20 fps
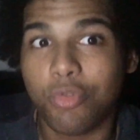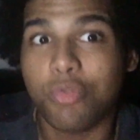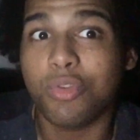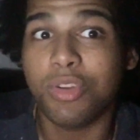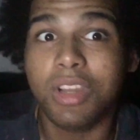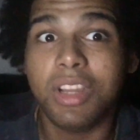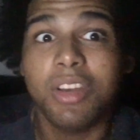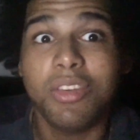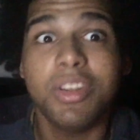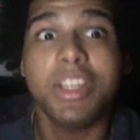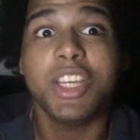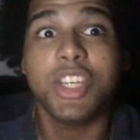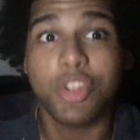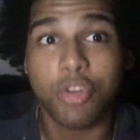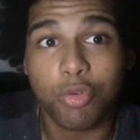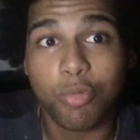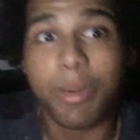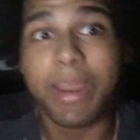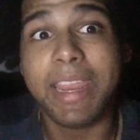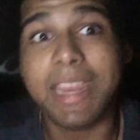literally
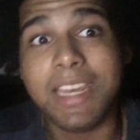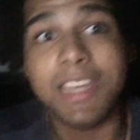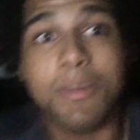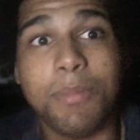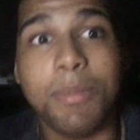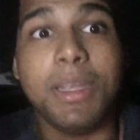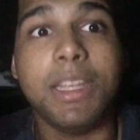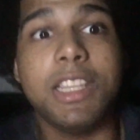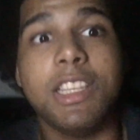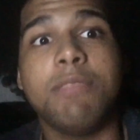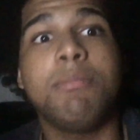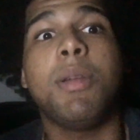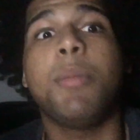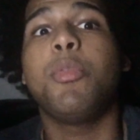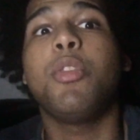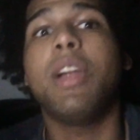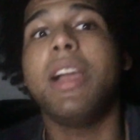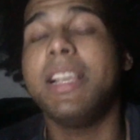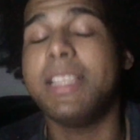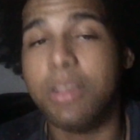trained me to
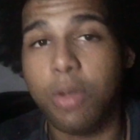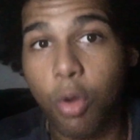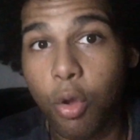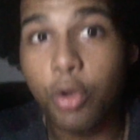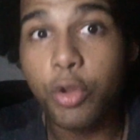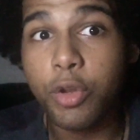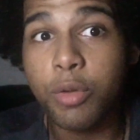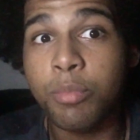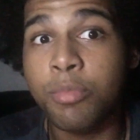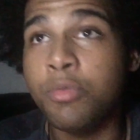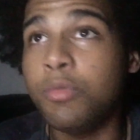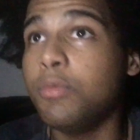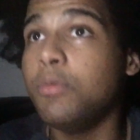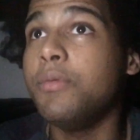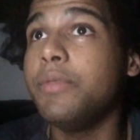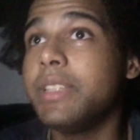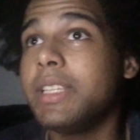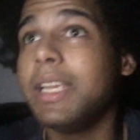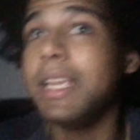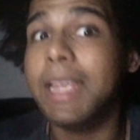memorize all your
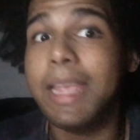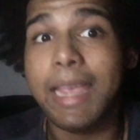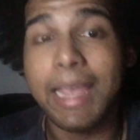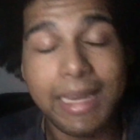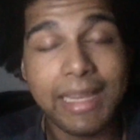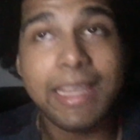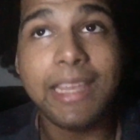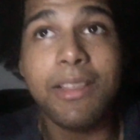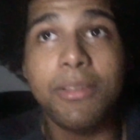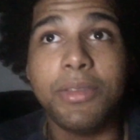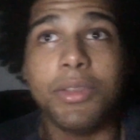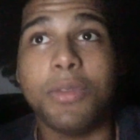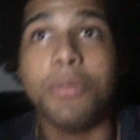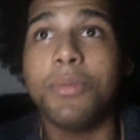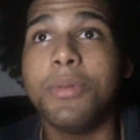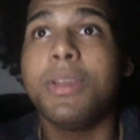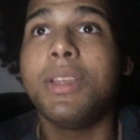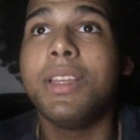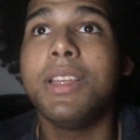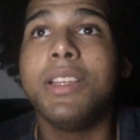moves and kill you.
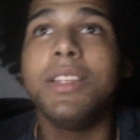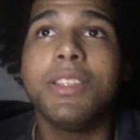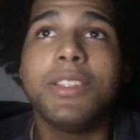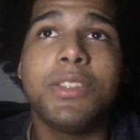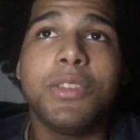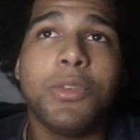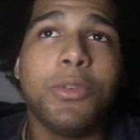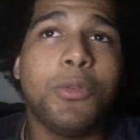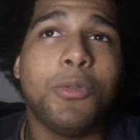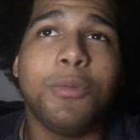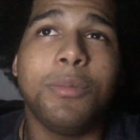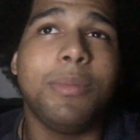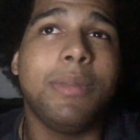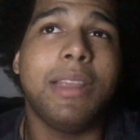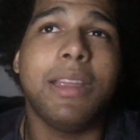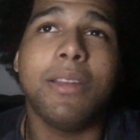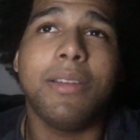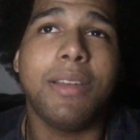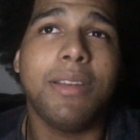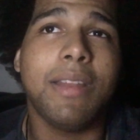So
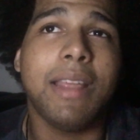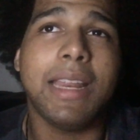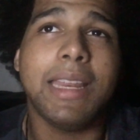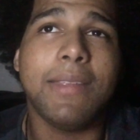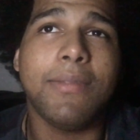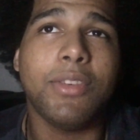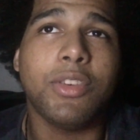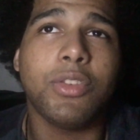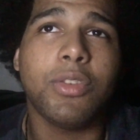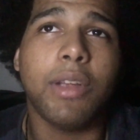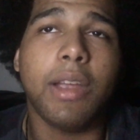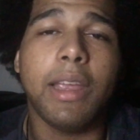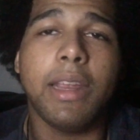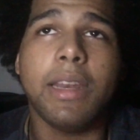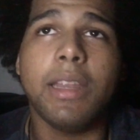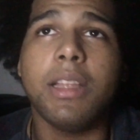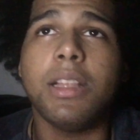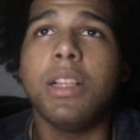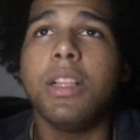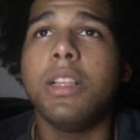they're not even trying
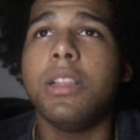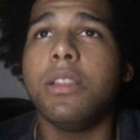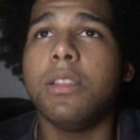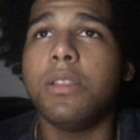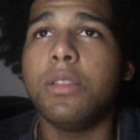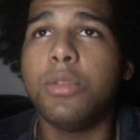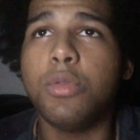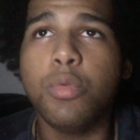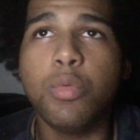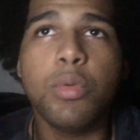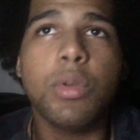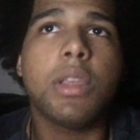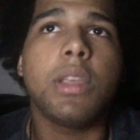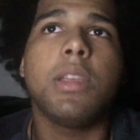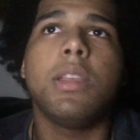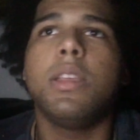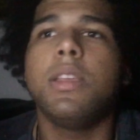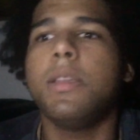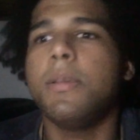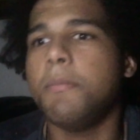it. Luke,
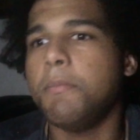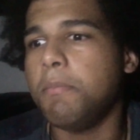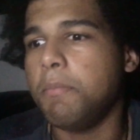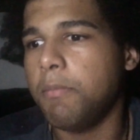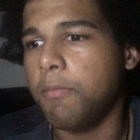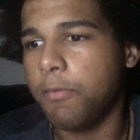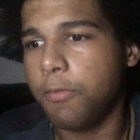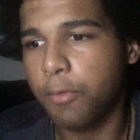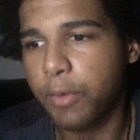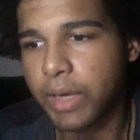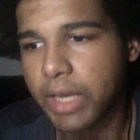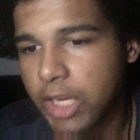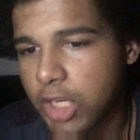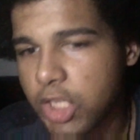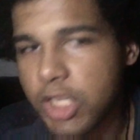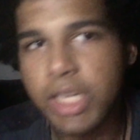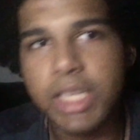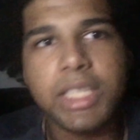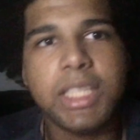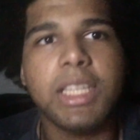freaking
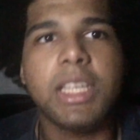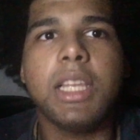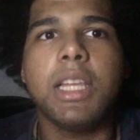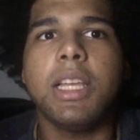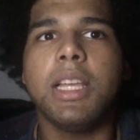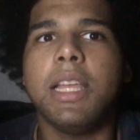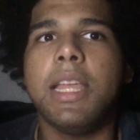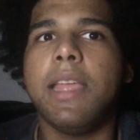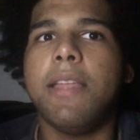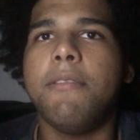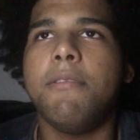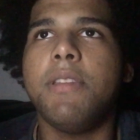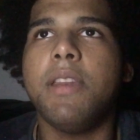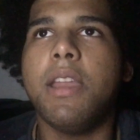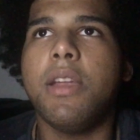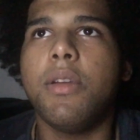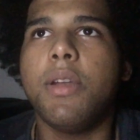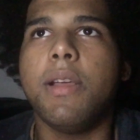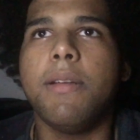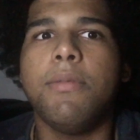Jessica, and
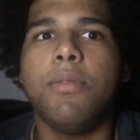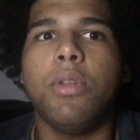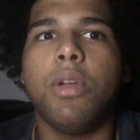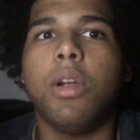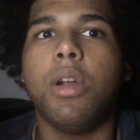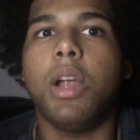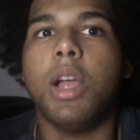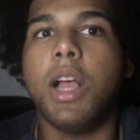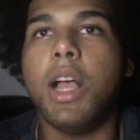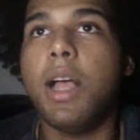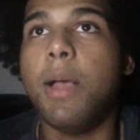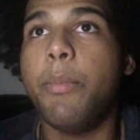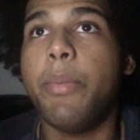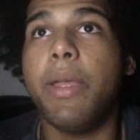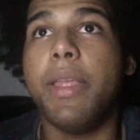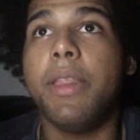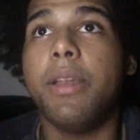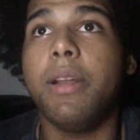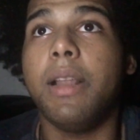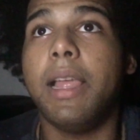Daredevil are up.
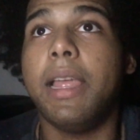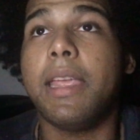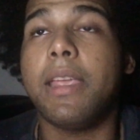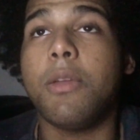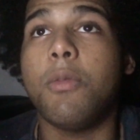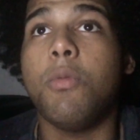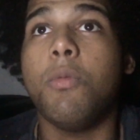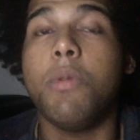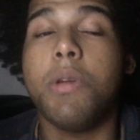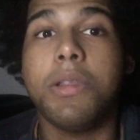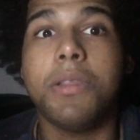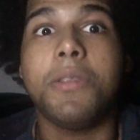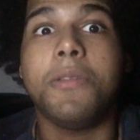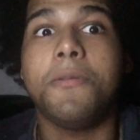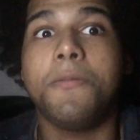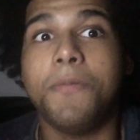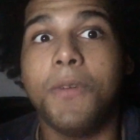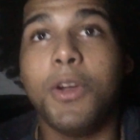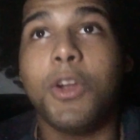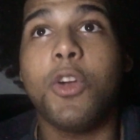And they're like, what the
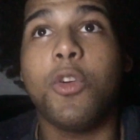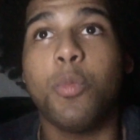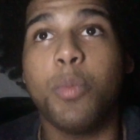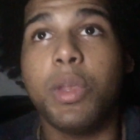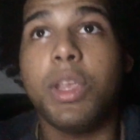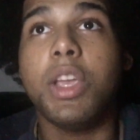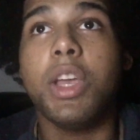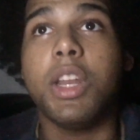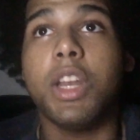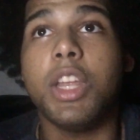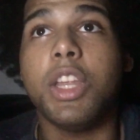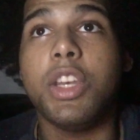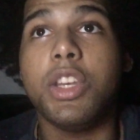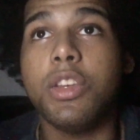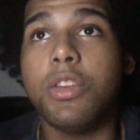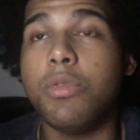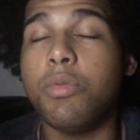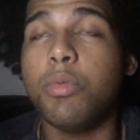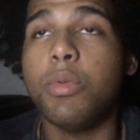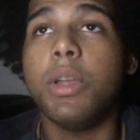fuck are we gonna
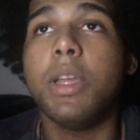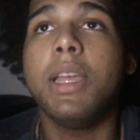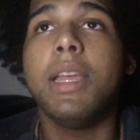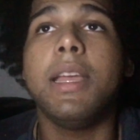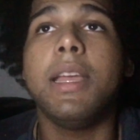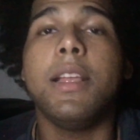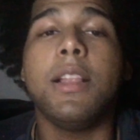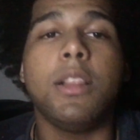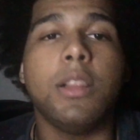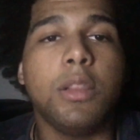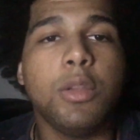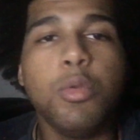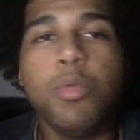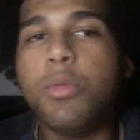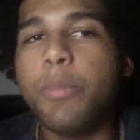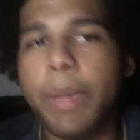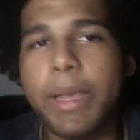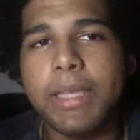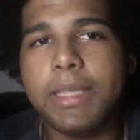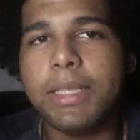do?
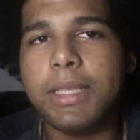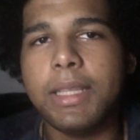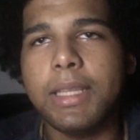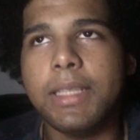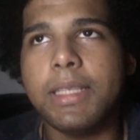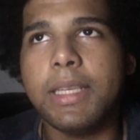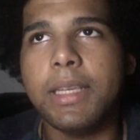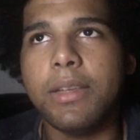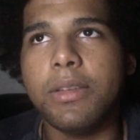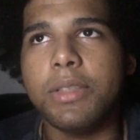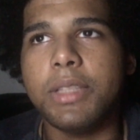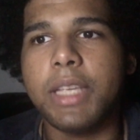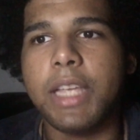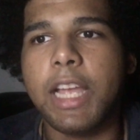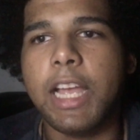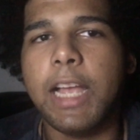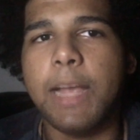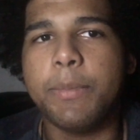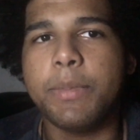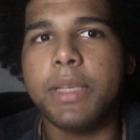Luke basically tells the
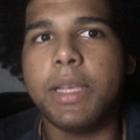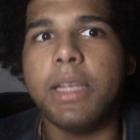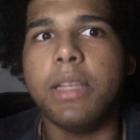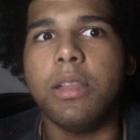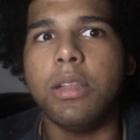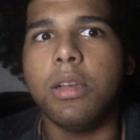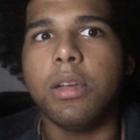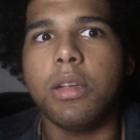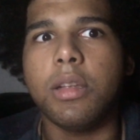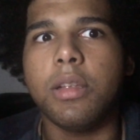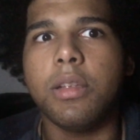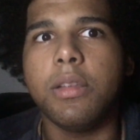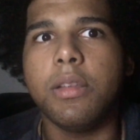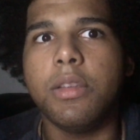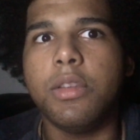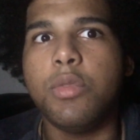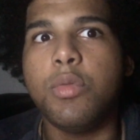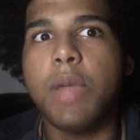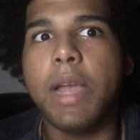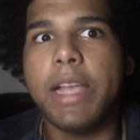cops, hey, look,
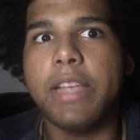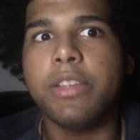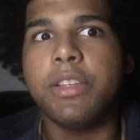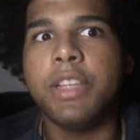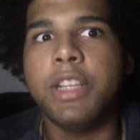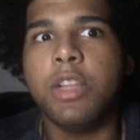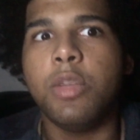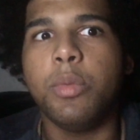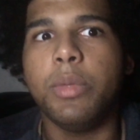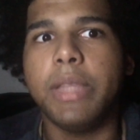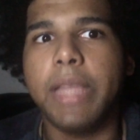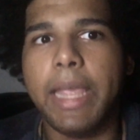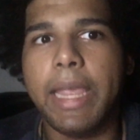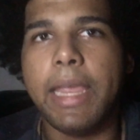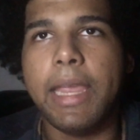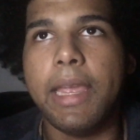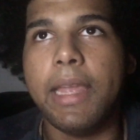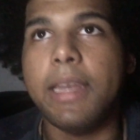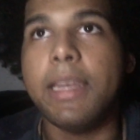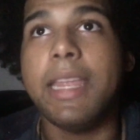you guys are dealing with the
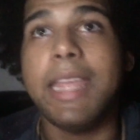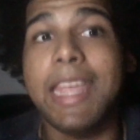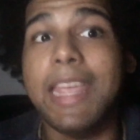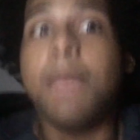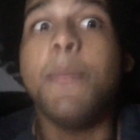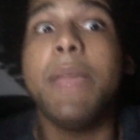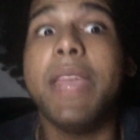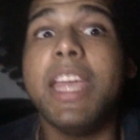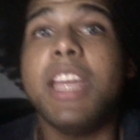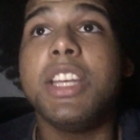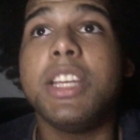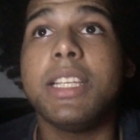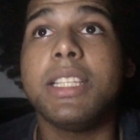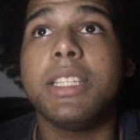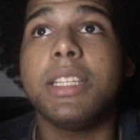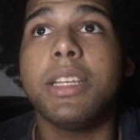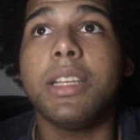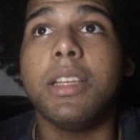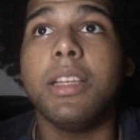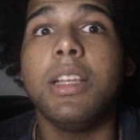Hand. Him and
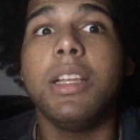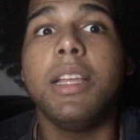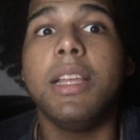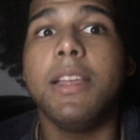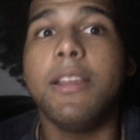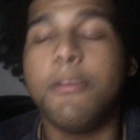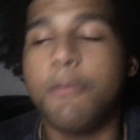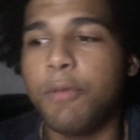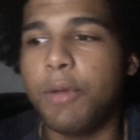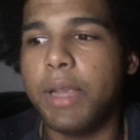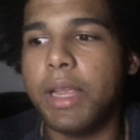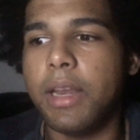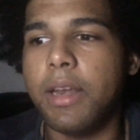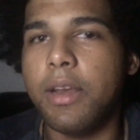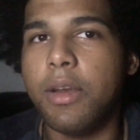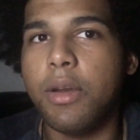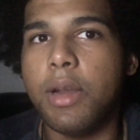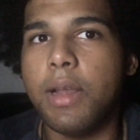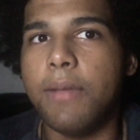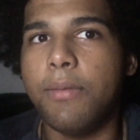Jessica. Freaking
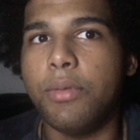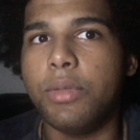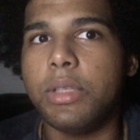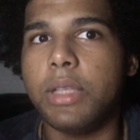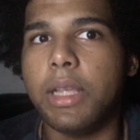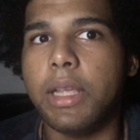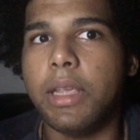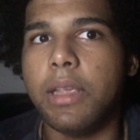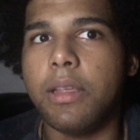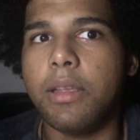Daredevil's like,